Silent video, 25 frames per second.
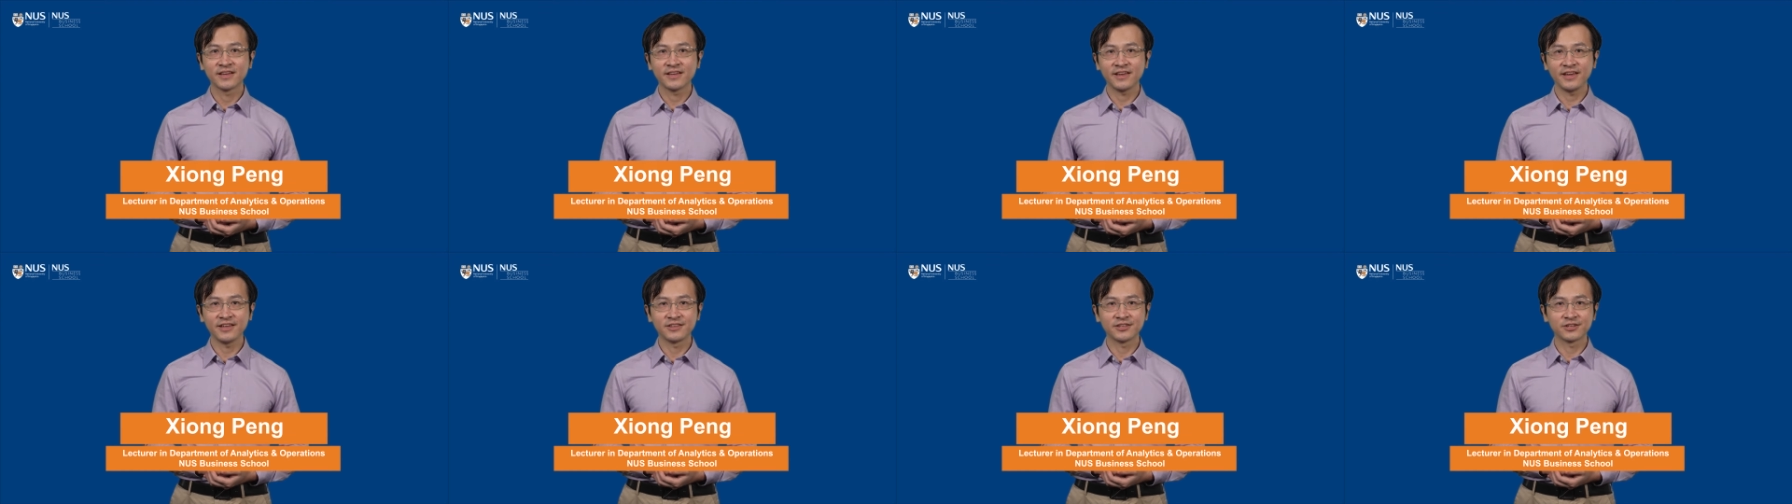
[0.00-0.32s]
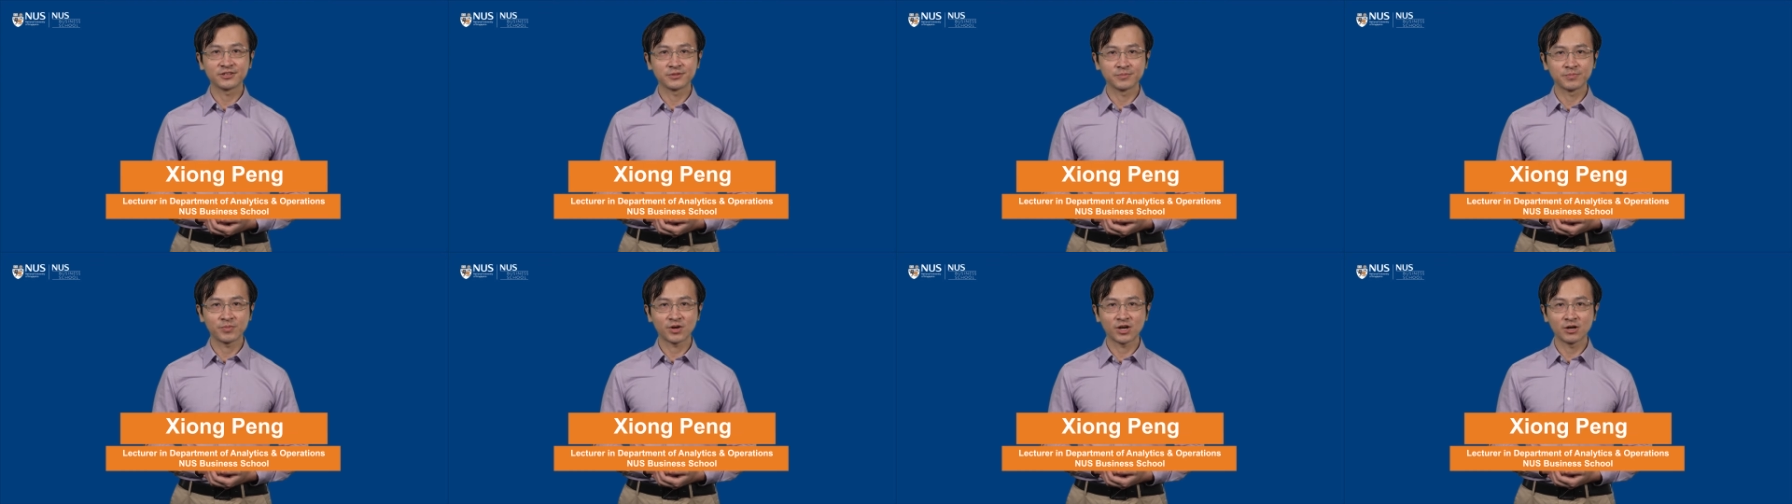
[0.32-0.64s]
in the
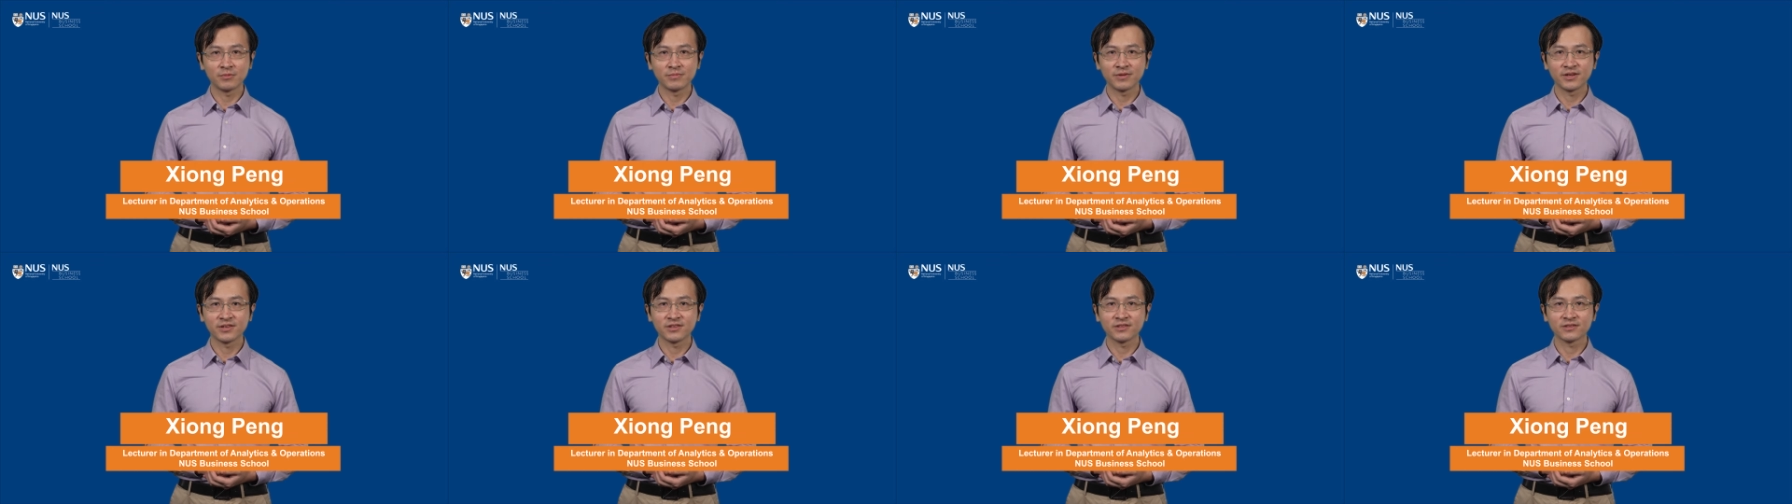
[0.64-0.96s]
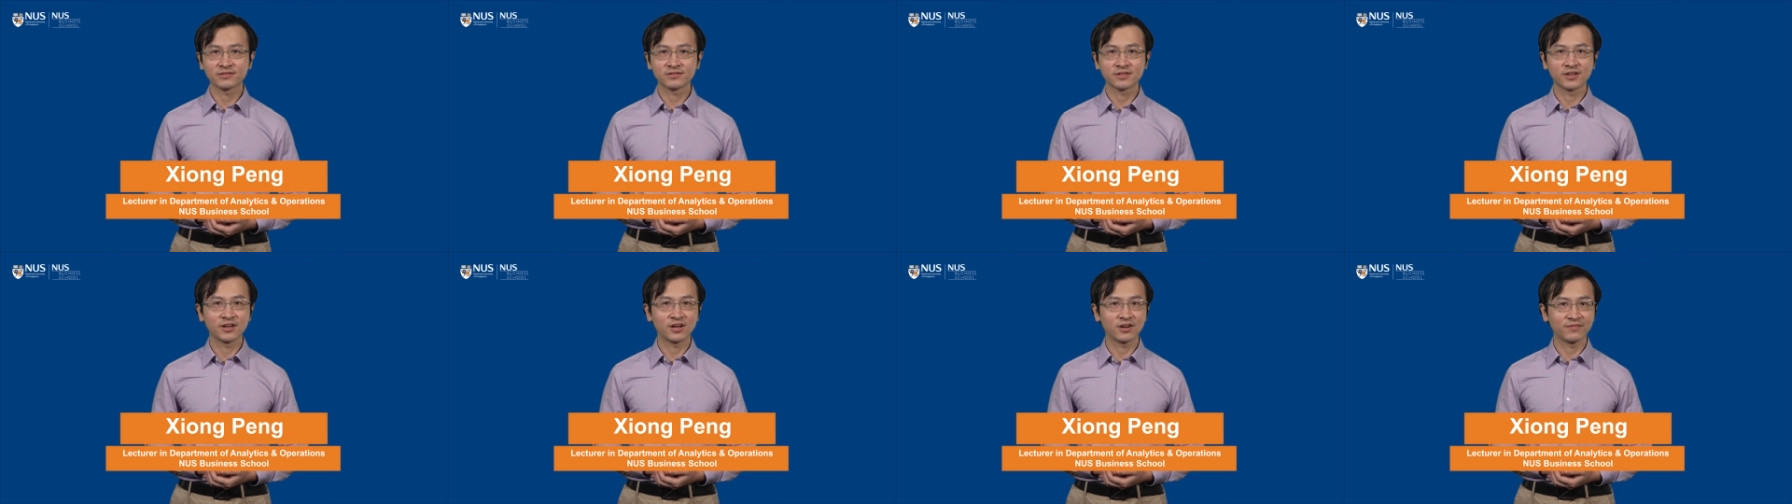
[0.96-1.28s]

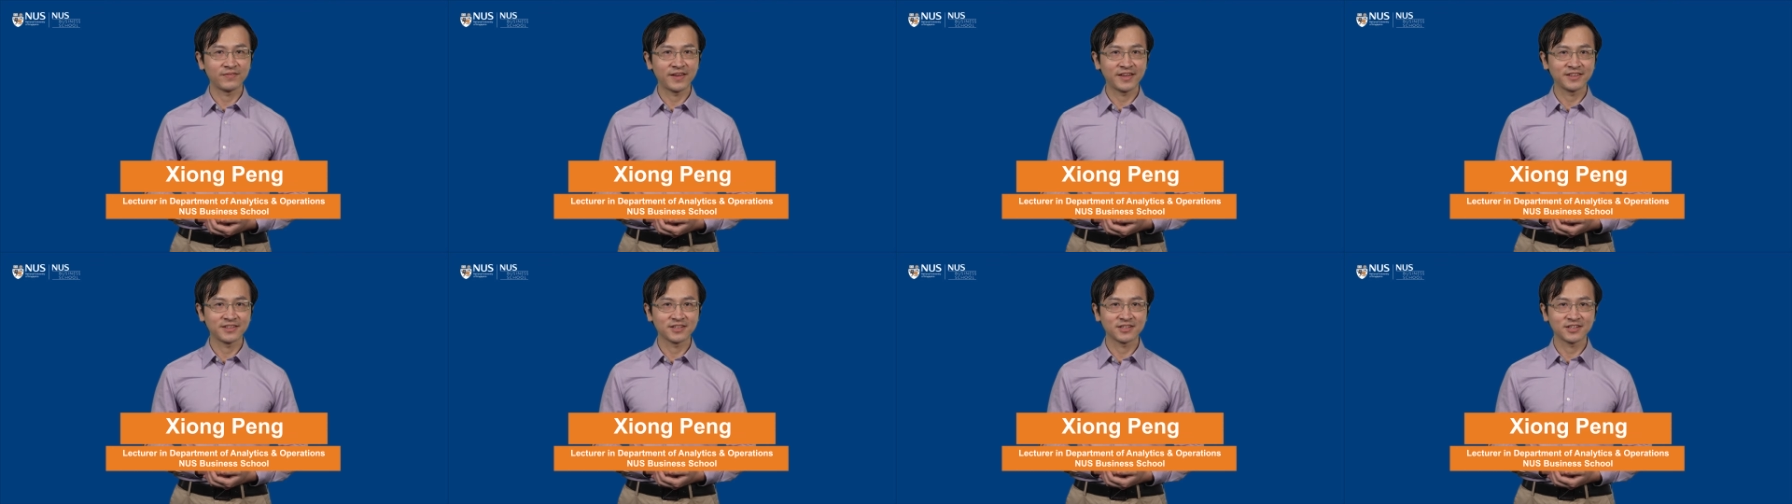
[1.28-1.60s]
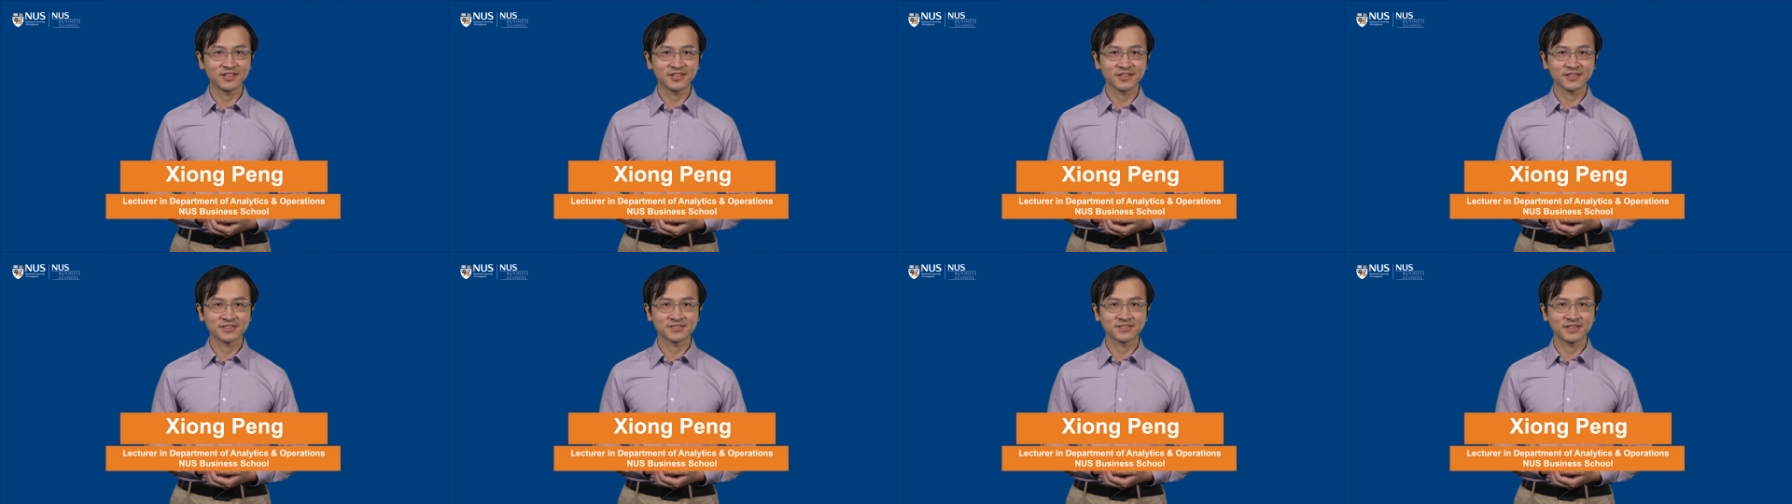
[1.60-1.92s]
Department of
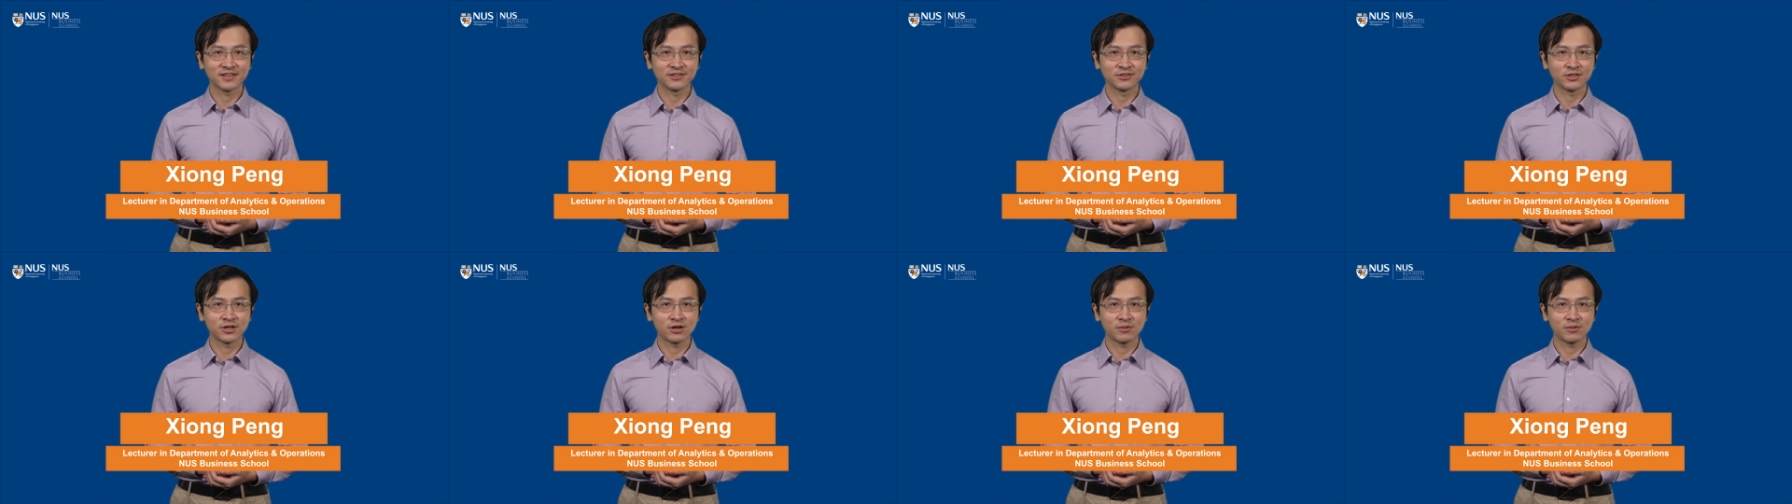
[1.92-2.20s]
Analytics and